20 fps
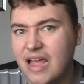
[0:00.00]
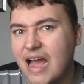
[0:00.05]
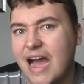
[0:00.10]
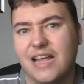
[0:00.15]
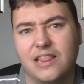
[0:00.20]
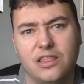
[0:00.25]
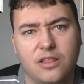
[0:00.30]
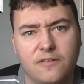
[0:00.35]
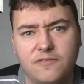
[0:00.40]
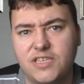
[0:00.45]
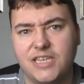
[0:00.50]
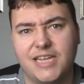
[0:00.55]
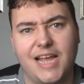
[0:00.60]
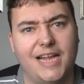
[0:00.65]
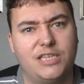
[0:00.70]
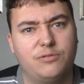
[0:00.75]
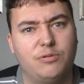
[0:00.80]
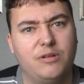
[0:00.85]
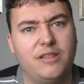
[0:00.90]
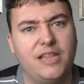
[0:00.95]
I'd love to
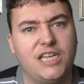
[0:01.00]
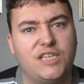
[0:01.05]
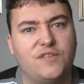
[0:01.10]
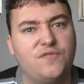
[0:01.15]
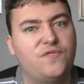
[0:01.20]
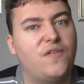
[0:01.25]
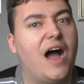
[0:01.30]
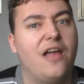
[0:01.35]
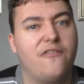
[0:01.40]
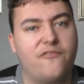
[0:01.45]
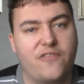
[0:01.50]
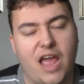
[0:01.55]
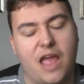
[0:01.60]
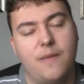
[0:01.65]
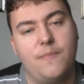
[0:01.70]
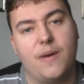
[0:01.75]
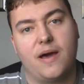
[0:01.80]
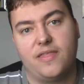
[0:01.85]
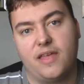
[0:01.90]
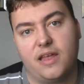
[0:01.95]
get to at least five K
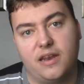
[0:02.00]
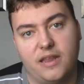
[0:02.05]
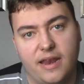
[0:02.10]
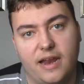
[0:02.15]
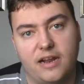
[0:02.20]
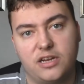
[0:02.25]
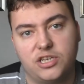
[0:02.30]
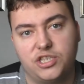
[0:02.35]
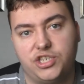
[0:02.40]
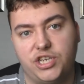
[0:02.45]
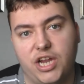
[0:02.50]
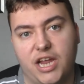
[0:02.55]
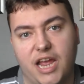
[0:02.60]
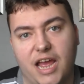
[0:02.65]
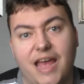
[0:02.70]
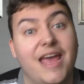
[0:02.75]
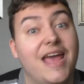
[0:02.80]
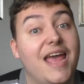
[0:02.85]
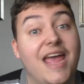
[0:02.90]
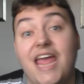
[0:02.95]
by the end of next
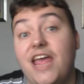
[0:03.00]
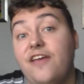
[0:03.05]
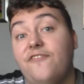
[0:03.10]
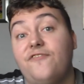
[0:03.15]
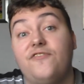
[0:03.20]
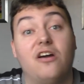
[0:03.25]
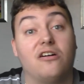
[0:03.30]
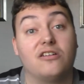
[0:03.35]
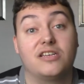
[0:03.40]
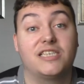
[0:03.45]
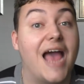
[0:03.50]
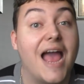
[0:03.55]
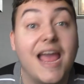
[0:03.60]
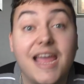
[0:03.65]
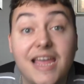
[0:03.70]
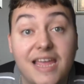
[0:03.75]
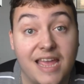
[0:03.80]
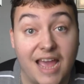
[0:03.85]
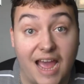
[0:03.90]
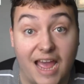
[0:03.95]
year, if not
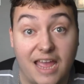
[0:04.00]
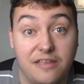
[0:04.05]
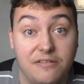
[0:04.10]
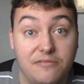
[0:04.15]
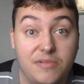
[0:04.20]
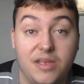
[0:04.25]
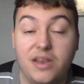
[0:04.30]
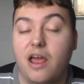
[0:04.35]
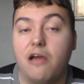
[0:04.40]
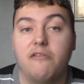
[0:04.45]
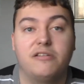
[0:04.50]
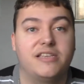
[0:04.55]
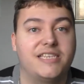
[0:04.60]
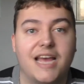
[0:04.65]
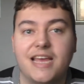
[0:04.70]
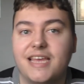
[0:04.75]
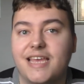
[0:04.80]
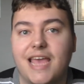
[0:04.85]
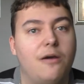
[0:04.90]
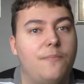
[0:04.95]
ten K. You know,
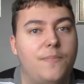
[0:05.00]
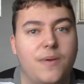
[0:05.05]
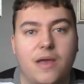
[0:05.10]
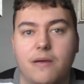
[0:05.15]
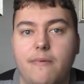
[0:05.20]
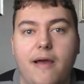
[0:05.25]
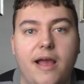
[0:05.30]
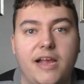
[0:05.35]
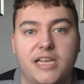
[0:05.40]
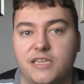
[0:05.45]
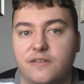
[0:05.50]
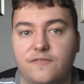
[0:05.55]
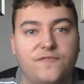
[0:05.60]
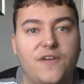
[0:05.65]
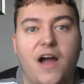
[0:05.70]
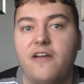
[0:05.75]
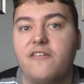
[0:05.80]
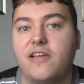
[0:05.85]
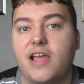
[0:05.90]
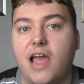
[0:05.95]
ten K would be amazing,
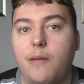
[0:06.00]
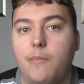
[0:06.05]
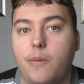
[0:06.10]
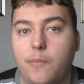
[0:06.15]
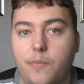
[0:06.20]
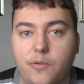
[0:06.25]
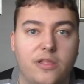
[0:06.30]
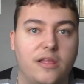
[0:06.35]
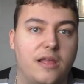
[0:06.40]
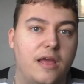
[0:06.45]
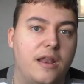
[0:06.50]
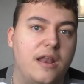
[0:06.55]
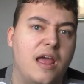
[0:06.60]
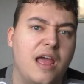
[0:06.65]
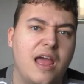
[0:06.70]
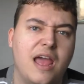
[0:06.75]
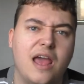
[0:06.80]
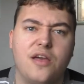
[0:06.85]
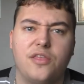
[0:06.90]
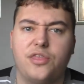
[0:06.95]
five K would be brilliant,
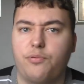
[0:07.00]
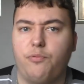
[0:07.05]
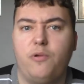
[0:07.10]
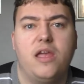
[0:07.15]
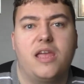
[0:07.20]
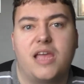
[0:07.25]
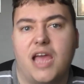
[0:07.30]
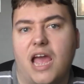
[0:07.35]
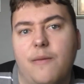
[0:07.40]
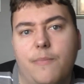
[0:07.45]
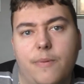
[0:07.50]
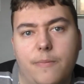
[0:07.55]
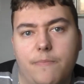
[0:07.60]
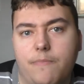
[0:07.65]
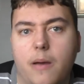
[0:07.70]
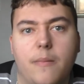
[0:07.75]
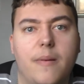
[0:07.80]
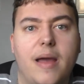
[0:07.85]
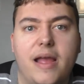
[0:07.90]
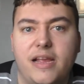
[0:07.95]
three K would be
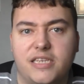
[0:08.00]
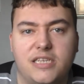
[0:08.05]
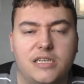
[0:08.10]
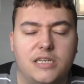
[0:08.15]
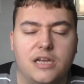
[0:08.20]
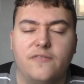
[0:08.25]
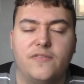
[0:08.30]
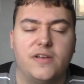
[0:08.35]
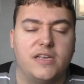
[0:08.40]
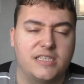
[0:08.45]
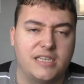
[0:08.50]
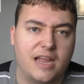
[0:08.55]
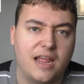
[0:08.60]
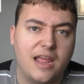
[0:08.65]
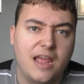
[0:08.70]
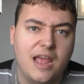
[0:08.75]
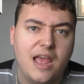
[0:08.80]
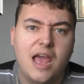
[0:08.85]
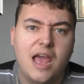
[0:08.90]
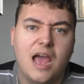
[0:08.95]
amazing, obviously.
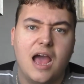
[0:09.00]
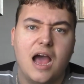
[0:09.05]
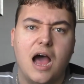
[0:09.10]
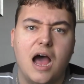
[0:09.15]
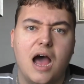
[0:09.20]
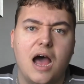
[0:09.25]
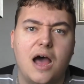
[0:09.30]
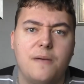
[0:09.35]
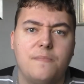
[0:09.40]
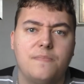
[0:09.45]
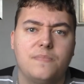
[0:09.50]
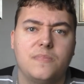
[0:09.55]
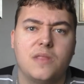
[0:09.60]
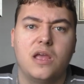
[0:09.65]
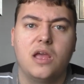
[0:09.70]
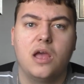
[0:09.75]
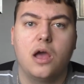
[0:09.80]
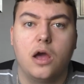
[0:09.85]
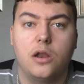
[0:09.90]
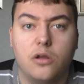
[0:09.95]
Um,
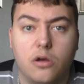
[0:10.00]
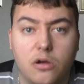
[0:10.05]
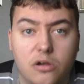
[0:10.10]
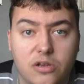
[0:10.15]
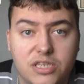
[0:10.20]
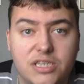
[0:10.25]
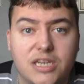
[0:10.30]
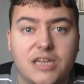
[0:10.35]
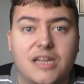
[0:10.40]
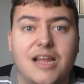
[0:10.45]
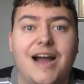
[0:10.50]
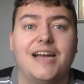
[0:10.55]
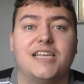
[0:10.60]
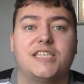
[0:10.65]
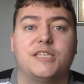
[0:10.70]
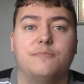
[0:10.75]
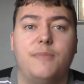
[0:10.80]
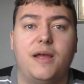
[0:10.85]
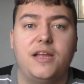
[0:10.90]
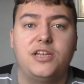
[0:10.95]
and also
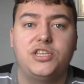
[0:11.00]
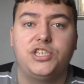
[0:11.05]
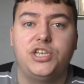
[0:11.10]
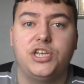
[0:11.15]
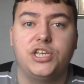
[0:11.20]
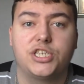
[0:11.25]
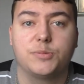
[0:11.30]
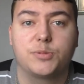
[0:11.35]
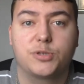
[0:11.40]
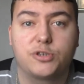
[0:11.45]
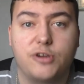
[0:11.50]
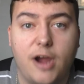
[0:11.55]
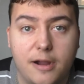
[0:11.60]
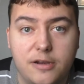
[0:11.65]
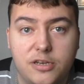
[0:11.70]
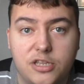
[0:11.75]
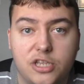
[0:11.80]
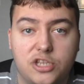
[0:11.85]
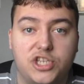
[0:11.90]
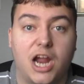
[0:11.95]
guys, make sure you
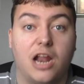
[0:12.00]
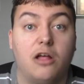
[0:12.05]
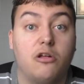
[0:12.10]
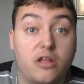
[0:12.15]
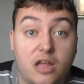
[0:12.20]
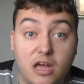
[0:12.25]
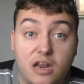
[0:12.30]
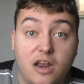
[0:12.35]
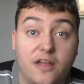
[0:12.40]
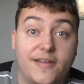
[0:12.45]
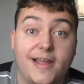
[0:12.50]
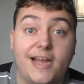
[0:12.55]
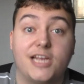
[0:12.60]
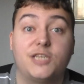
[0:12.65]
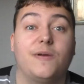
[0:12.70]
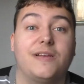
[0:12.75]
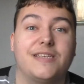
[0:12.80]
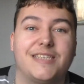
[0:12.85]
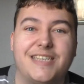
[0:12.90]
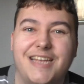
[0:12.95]
subscribe to the channel, click the
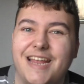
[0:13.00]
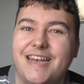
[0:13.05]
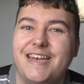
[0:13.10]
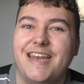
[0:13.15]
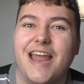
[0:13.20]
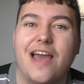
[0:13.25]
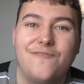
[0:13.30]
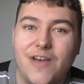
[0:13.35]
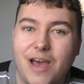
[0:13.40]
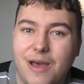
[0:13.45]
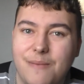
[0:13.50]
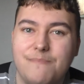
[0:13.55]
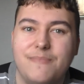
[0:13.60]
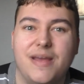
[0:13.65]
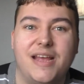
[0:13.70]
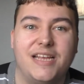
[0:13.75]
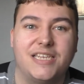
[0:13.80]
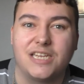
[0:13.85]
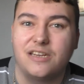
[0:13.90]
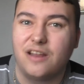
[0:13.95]
notification bell so you never
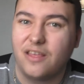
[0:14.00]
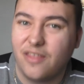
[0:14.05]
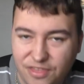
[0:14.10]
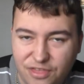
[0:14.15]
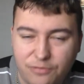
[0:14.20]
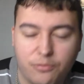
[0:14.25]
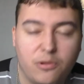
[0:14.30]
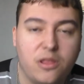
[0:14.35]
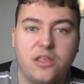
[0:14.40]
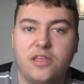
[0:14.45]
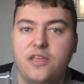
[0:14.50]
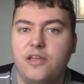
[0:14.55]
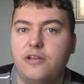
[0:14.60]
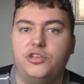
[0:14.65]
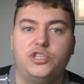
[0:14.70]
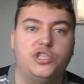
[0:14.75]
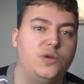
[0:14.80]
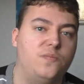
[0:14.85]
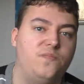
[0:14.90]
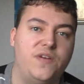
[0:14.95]
miss another thrilling
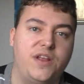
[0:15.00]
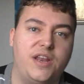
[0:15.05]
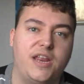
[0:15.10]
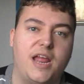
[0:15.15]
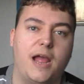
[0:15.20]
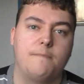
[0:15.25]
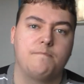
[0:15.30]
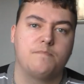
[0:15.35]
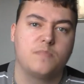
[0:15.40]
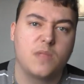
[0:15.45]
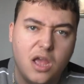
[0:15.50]
YouTube video.